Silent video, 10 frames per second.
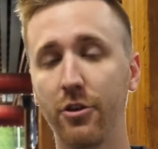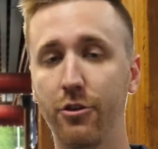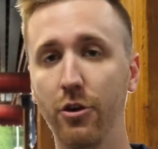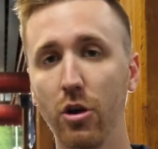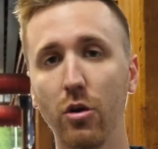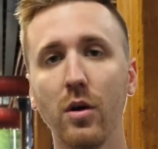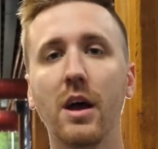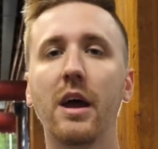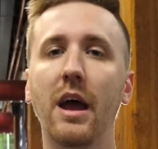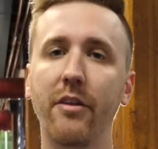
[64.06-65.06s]
to do
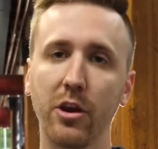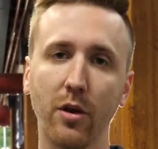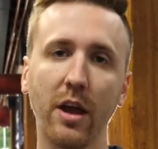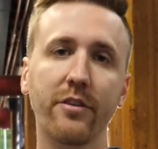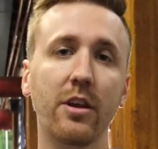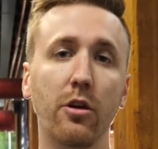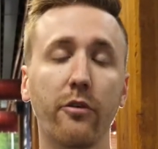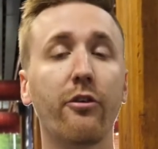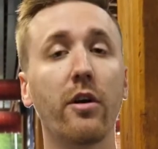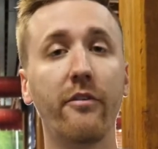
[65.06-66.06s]
and that you guys can
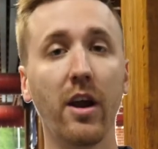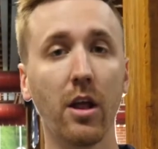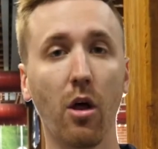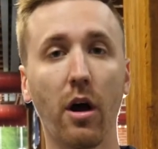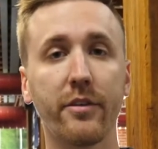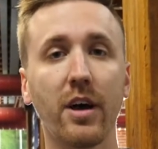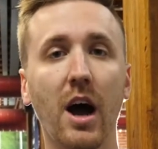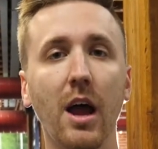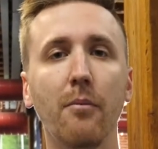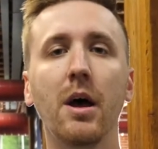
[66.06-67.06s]
do for a very long
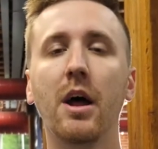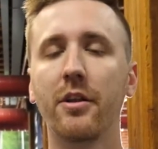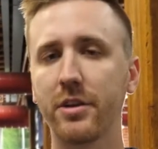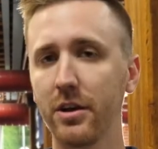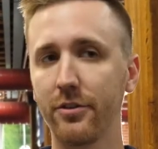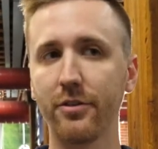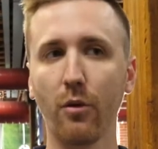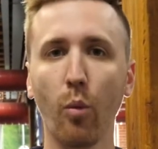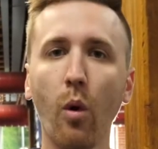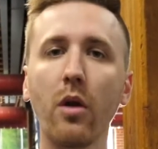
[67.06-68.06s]
time because
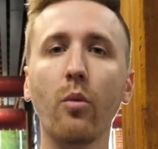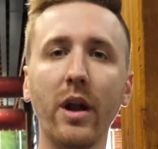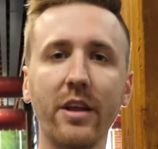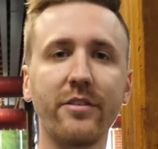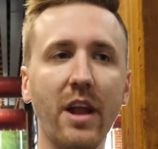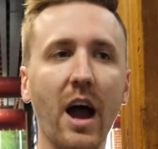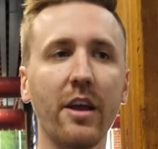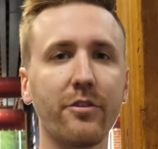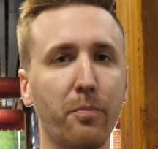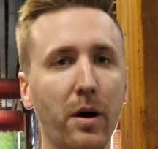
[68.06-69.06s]
one win is
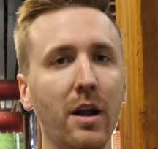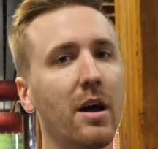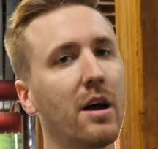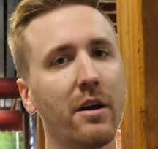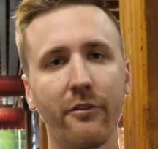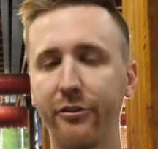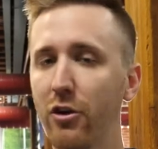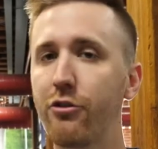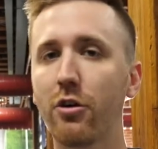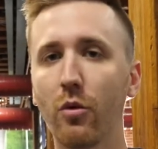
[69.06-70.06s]
nice, but
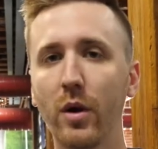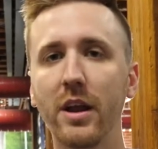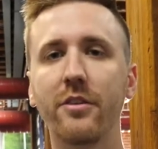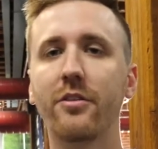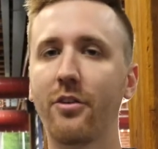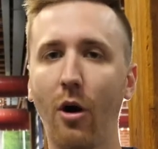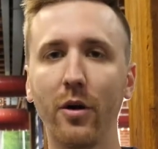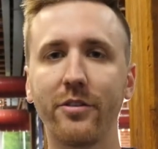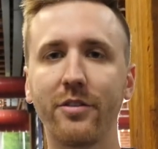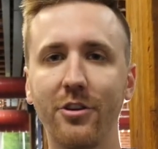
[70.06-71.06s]
future wins is
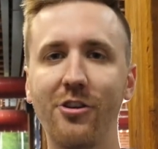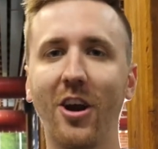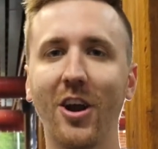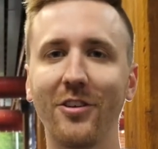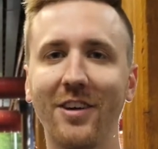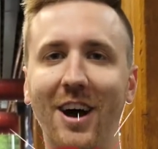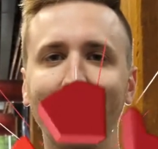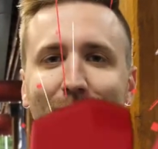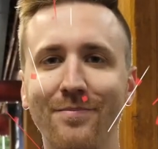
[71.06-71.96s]
always the cherry on top.